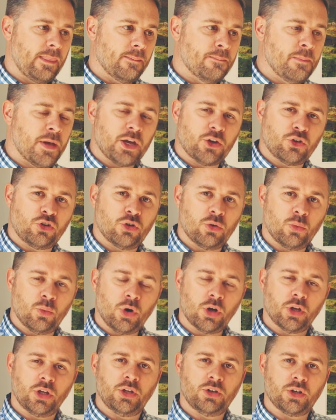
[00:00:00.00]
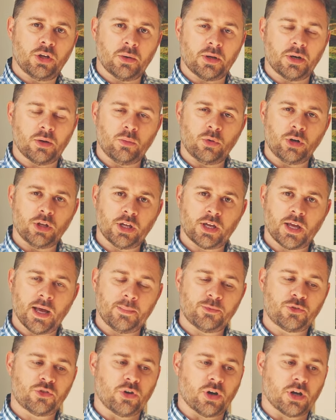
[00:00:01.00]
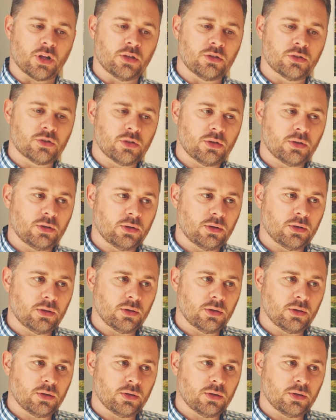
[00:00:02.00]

make sure what you're doing and what you're capturing is,